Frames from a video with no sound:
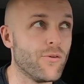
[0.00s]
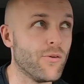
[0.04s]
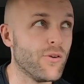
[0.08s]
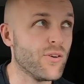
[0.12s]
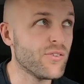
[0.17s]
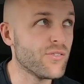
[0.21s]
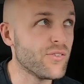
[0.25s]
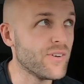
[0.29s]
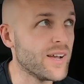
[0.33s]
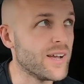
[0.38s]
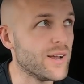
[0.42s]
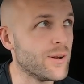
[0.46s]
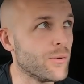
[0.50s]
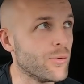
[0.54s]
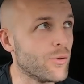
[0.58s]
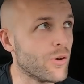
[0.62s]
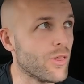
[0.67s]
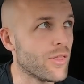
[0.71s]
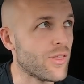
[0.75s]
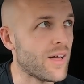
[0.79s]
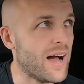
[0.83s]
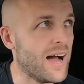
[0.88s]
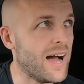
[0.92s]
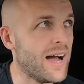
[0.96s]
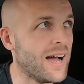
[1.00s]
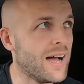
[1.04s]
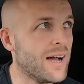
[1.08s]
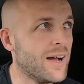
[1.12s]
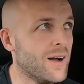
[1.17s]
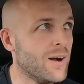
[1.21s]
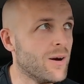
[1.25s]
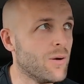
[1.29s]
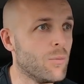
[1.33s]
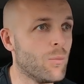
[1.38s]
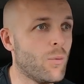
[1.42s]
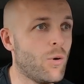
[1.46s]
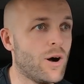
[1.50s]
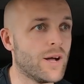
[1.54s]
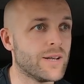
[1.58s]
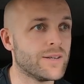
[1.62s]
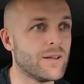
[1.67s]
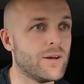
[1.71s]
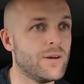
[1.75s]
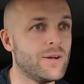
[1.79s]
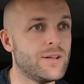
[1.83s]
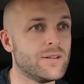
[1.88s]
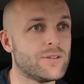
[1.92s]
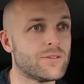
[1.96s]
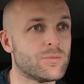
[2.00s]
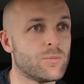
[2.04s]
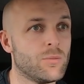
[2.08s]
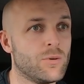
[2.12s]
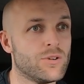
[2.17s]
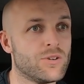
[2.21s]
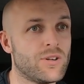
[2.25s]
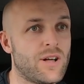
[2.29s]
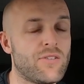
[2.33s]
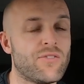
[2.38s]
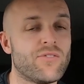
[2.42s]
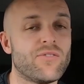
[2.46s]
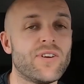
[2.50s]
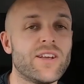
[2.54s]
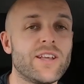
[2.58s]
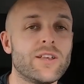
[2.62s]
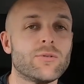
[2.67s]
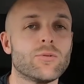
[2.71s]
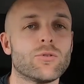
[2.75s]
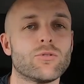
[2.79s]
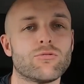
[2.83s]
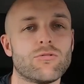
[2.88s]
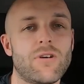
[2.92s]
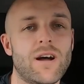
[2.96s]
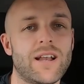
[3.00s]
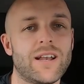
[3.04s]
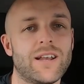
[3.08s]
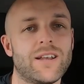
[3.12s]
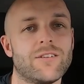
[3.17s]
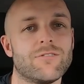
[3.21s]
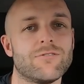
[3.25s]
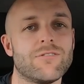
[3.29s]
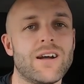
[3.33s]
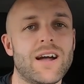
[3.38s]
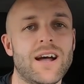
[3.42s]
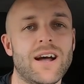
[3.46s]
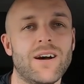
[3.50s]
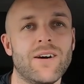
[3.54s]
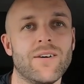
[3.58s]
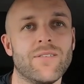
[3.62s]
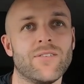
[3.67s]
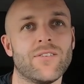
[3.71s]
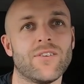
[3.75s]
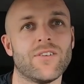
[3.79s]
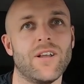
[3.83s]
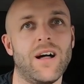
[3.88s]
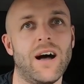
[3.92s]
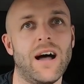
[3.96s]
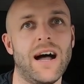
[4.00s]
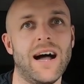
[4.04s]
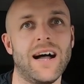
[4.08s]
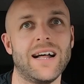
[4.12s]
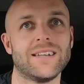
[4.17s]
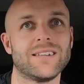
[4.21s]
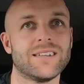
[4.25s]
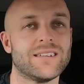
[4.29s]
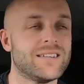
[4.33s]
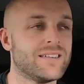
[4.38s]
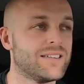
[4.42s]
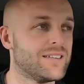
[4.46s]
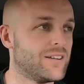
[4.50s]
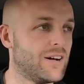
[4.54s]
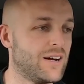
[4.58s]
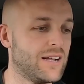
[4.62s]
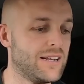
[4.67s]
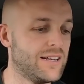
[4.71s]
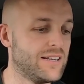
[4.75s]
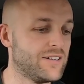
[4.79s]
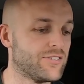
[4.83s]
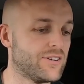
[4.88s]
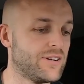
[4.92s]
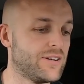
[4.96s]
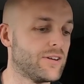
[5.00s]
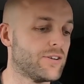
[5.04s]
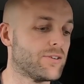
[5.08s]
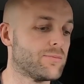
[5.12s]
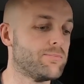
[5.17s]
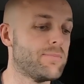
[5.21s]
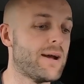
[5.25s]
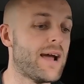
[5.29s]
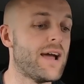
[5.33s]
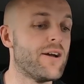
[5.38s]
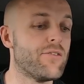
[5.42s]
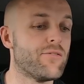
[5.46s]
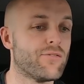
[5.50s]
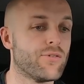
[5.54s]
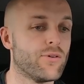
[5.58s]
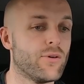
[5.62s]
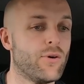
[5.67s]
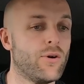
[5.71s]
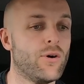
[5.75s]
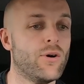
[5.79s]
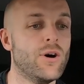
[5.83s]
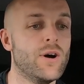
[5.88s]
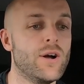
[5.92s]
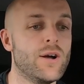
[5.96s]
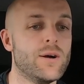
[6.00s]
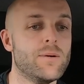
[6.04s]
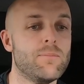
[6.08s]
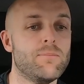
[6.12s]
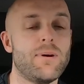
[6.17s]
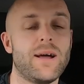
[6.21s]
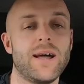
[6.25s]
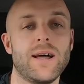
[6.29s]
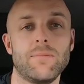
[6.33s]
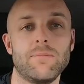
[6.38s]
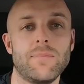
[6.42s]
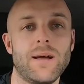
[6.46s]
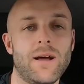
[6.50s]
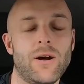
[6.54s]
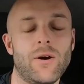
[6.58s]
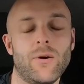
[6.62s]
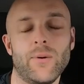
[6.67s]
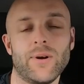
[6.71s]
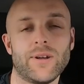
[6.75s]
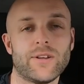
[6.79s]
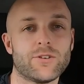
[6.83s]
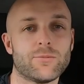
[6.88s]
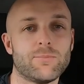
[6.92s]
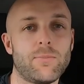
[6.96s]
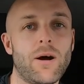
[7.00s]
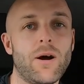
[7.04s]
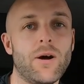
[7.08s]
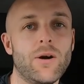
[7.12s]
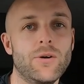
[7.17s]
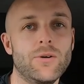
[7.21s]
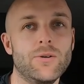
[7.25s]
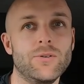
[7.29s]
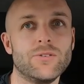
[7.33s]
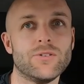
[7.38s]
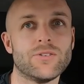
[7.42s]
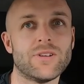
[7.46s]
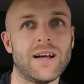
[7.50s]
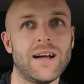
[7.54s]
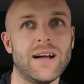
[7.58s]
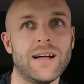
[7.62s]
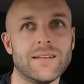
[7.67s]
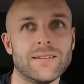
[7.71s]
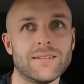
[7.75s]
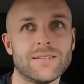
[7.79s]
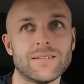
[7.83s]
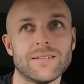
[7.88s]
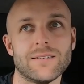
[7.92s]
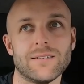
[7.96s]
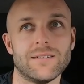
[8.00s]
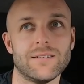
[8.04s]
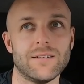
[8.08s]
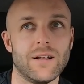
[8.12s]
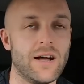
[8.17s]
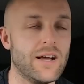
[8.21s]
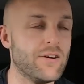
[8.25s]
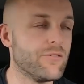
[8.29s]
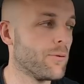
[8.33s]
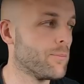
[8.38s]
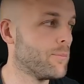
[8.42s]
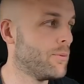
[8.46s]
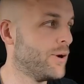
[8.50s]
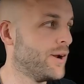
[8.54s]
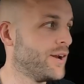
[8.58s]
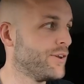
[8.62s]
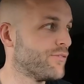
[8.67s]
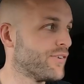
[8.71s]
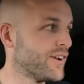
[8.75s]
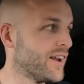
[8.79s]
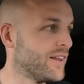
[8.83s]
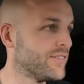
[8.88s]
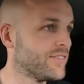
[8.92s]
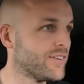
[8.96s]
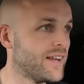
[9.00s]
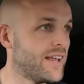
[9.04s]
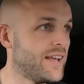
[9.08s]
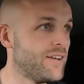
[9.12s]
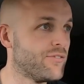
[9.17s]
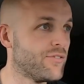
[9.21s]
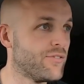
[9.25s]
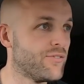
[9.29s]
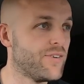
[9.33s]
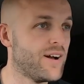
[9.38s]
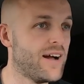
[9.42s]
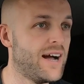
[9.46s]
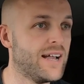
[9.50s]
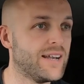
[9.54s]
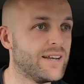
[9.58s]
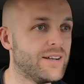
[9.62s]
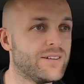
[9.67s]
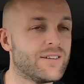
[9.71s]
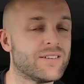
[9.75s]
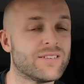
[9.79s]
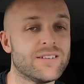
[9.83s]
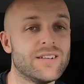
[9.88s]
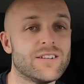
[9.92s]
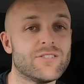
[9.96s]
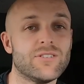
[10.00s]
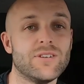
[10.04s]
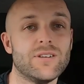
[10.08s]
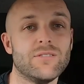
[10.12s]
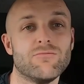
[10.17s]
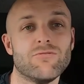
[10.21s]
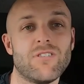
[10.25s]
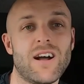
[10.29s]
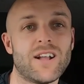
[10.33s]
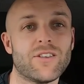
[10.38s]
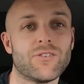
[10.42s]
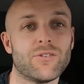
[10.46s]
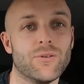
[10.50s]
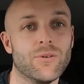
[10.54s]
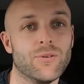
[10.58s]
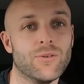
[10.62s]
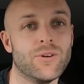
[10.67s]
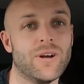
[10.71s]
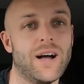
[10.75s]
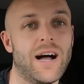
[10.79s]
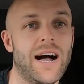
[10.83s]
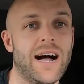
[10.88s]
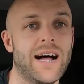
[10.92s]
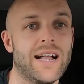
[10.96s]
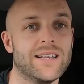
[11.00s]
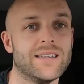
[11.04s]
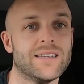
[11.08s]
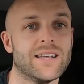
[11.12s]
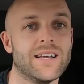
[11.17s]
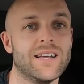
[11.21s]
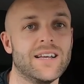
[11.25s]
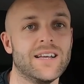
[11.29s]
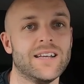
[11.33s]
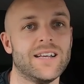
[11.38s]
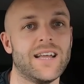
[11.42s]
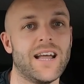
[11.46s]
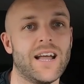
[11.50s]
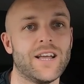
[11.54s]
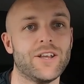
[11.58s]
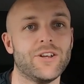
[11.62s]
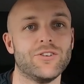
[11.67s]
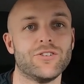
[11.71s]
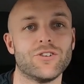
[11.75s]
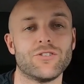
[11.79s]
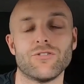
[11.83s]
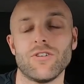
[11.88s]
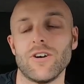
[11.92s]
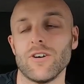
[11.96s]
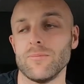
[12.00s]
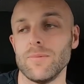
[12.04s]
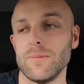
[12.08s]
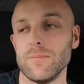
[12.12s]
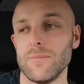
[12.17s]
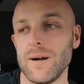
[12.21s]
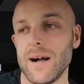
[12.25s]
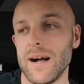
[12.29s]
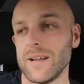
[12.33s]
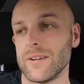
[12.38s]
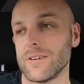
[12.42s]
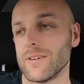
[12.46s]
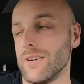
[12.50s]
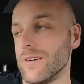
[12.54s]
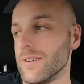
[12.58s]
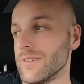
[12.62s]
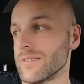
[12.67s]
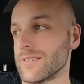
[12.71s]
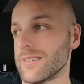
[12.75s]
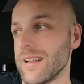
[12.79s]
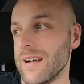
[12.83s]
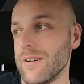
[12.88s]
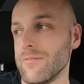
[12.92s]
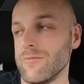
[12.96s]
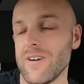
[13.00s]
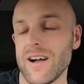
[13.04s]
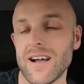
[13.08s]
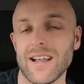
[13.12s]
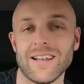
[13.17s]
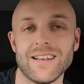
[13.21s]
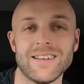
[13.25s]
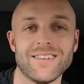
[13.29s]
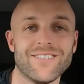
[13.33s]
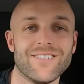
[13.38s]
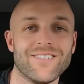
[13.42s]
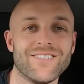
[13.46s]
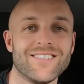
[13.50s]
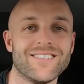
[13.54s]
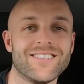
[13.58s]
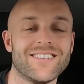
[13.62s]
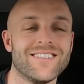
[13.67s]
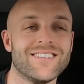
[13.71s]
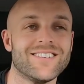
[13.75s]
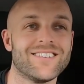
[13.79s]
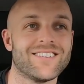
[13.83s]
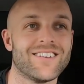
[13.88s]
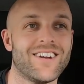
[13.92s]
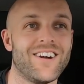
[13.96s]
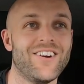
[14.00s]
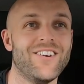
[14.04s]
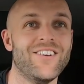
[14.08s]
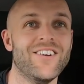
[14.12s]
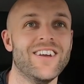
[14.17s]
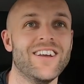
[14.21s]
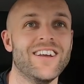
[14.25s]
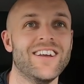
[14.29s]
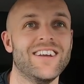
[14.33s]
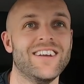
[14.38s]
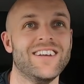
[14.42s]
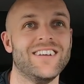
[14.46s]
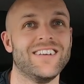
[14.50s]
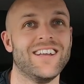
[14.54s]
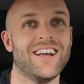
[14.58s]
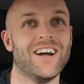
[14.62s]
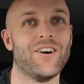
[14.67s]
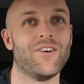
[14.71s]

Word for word: fitting all of that, what I noticed was like things was rattling around. Like I had like literally just bare floor, bare metal exposed, and like if I put anything underneath the van, it just literally rattle. And yeah, it used to drive me mad. I can't stand rattling noises. So yeah,